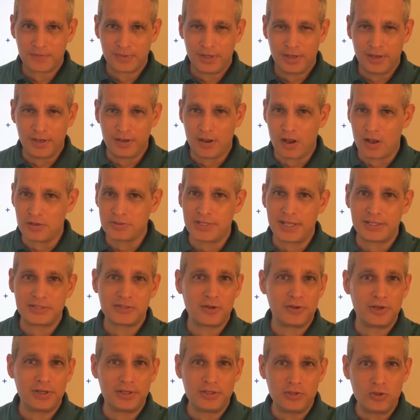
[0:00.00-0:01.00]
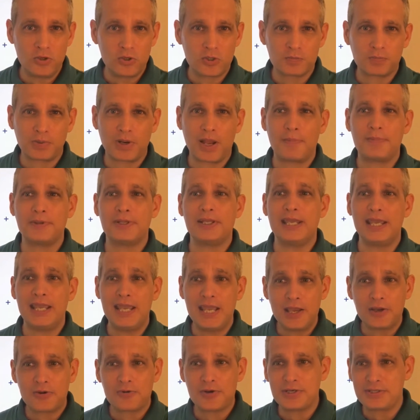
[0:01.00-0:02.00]
And all that's going to do is probably
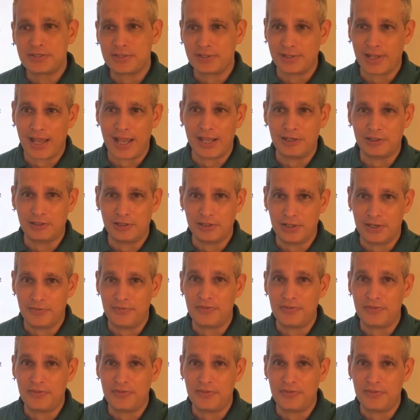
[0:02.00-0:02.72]
increase the likelihood